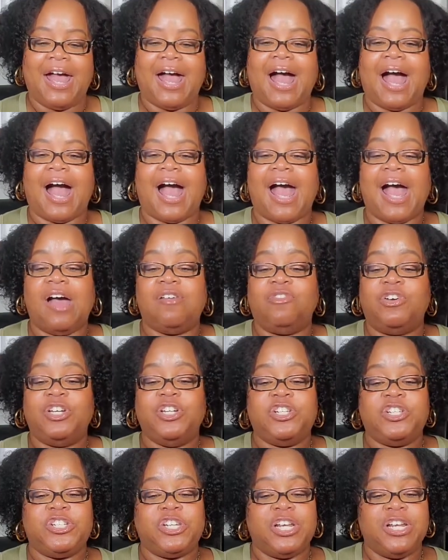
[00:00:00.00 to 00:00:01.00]
have
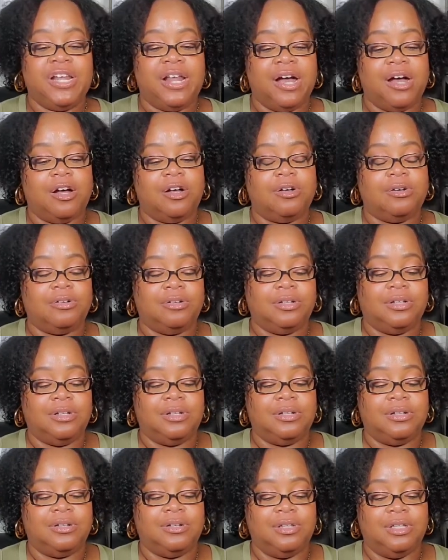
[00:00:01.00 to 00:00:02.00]
Chanel
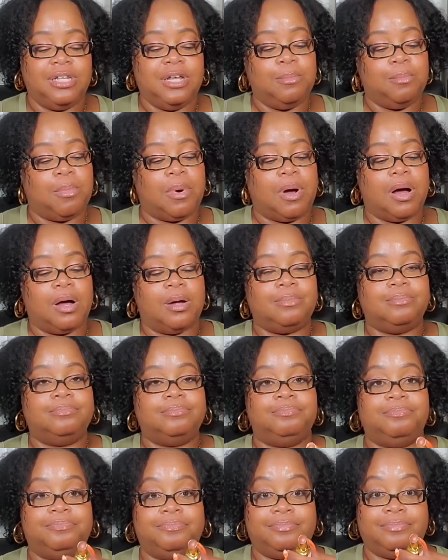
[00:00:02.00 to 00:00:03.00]
lip balm
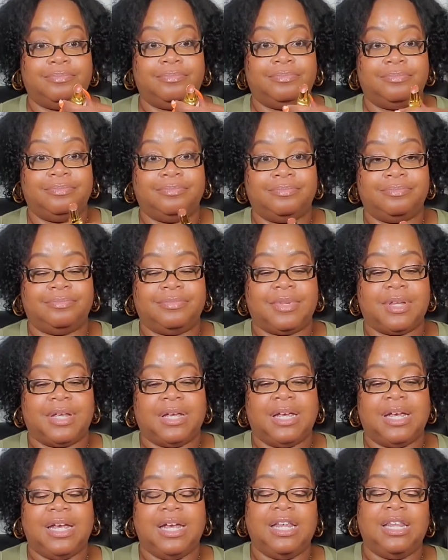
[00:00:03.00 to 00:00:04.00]

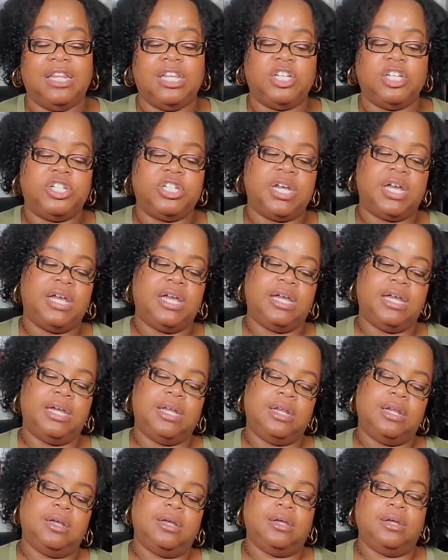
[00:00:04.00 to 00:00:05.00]
in the
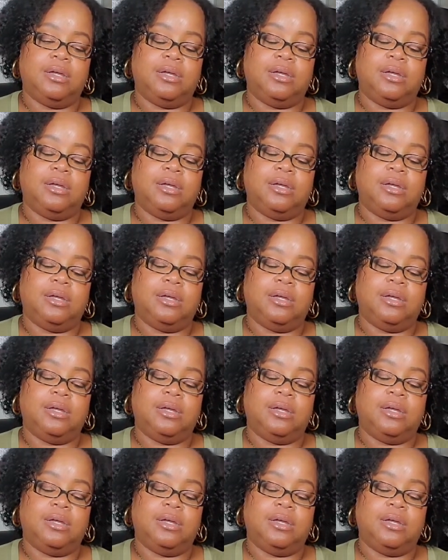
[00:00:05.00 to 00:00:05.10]
shade